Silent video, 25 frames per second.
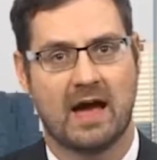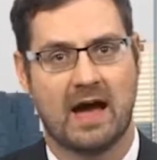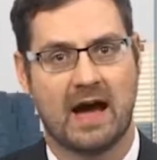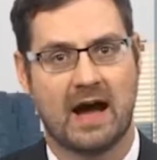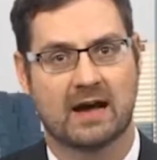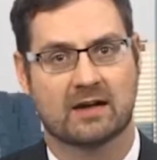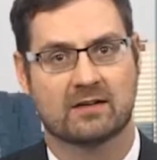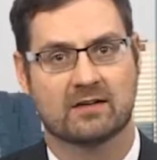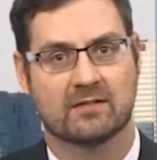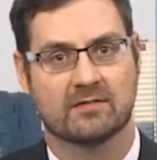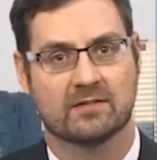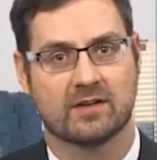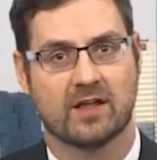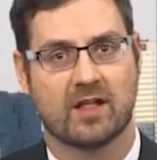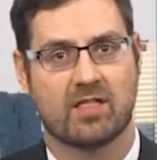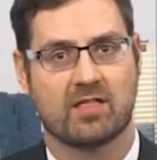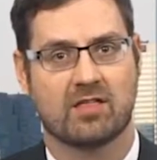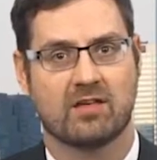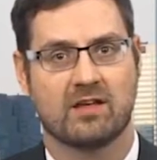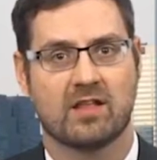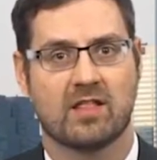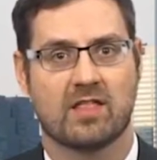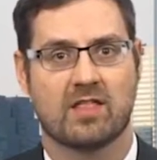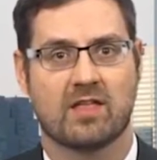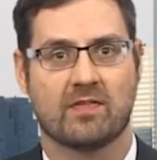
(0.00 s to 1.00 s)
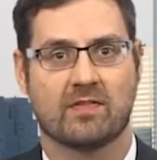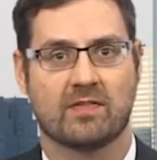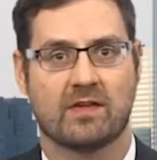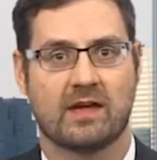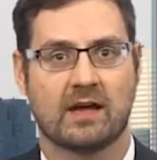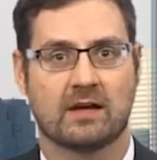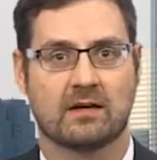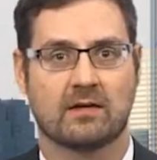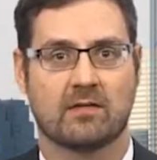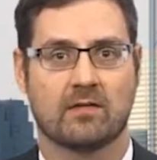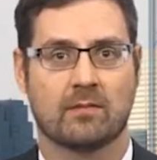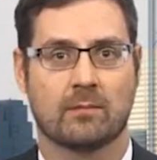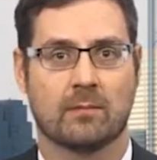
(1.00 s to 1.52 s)
Active listings at the
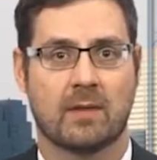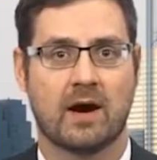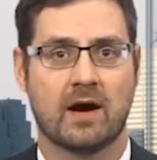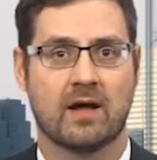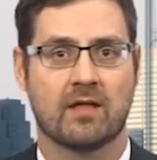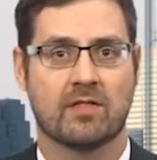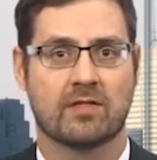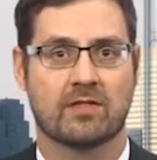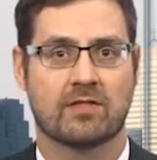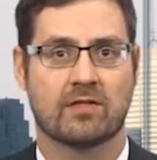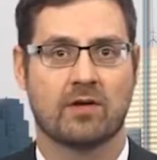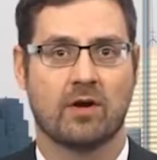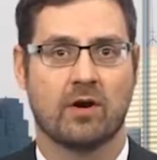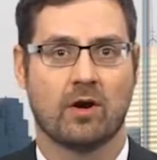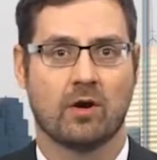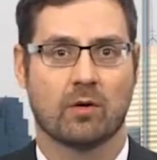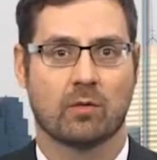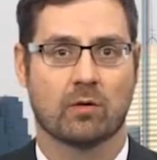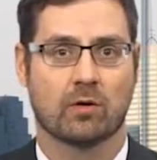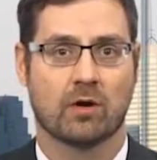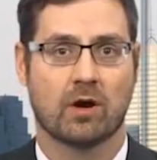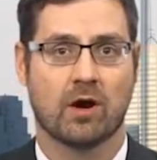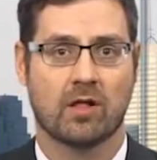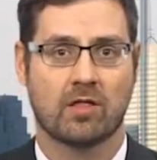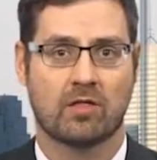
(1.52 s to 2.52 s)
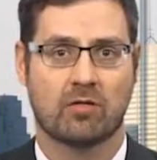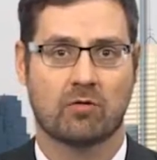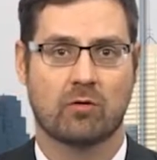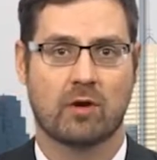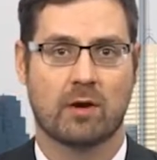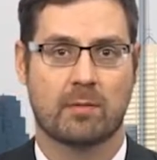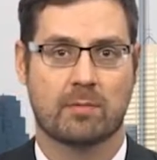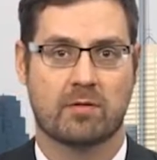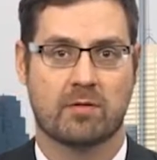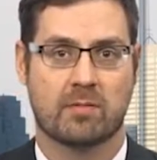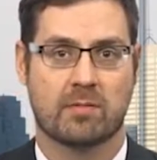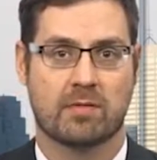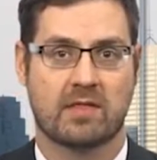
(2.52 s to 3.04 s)
end of the month were also
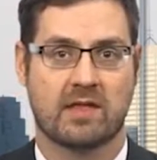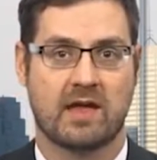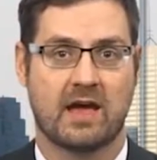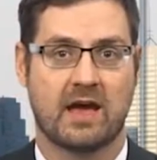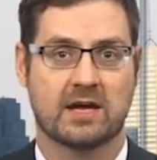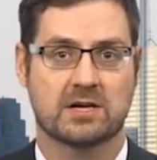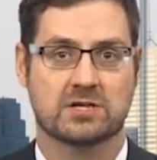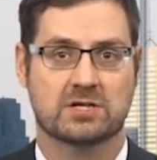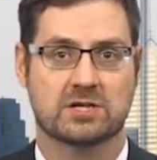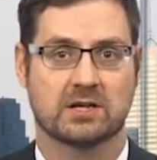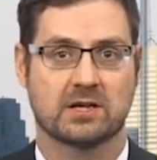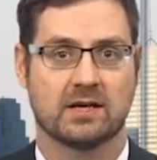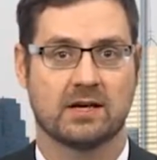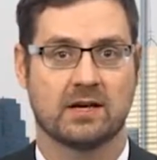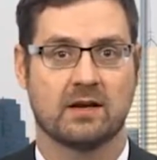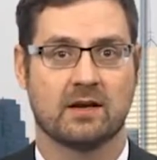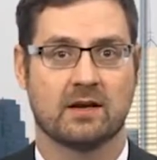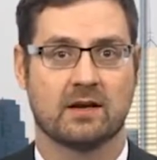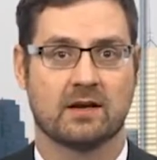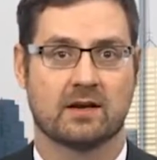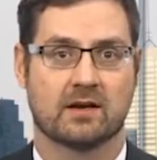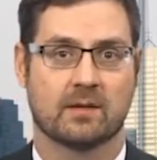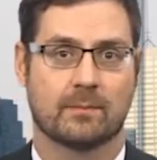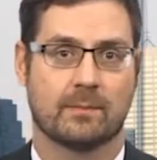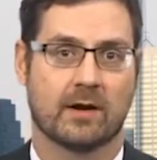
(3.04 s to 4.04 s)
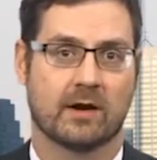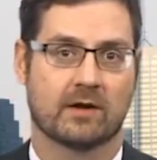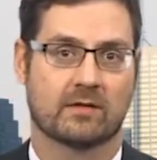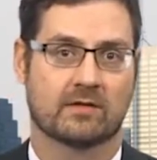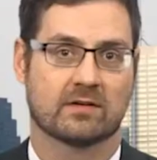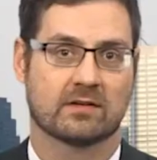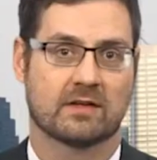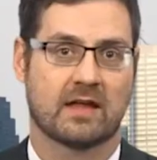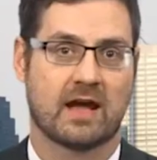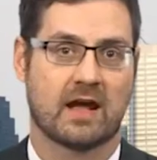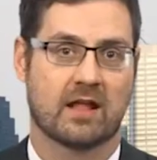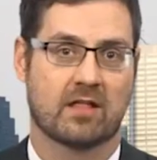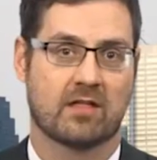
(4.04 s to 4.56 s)
up substantially compared
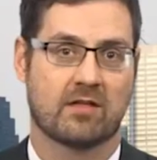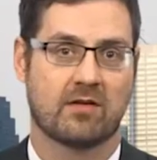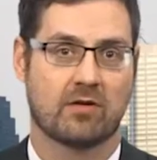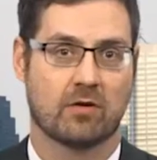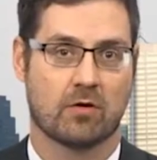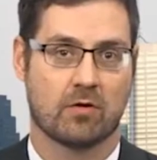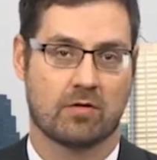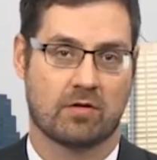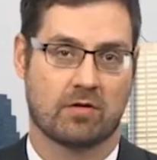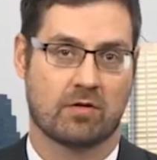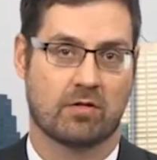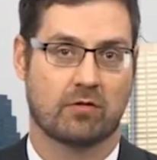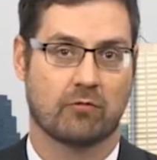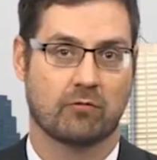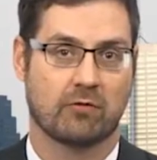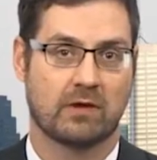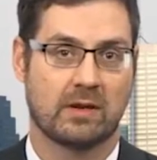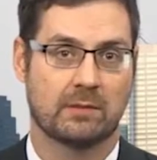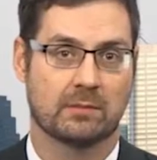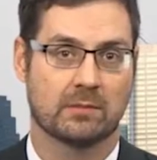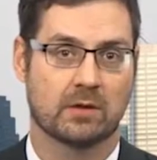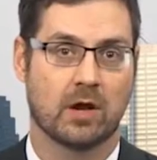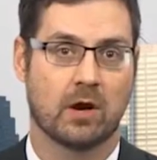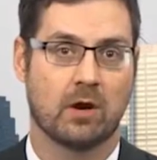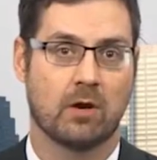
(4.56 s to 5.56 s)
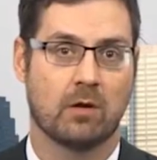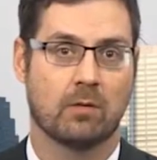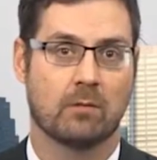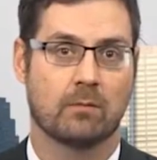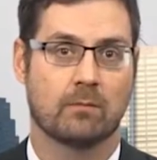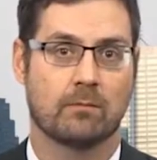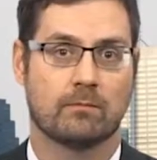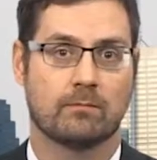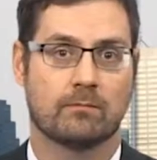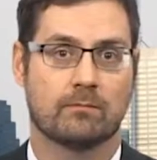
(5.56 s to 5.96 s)
to last year's extreme low.